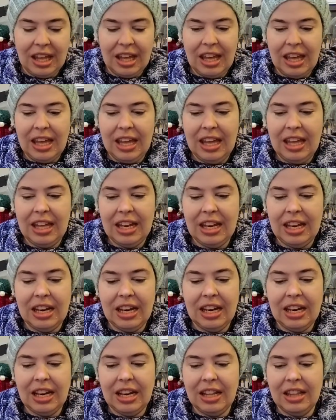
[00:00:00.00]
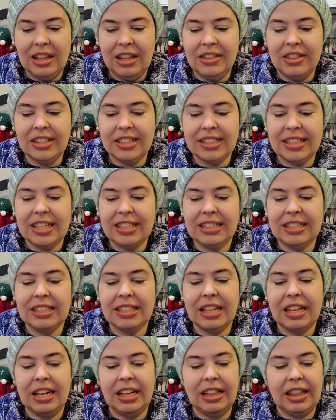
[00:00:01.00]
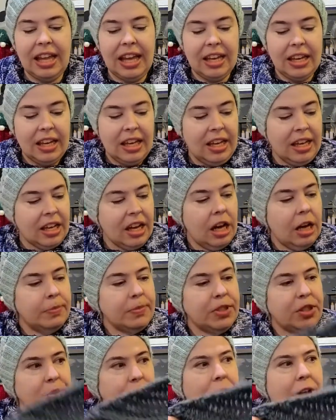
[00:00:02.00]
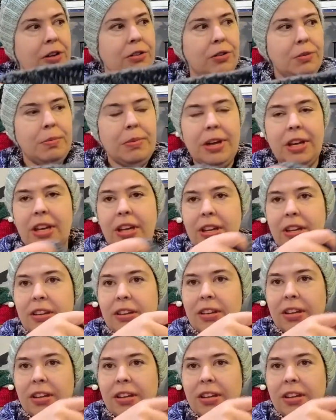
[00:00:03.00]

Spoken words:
in the sense that it cups around my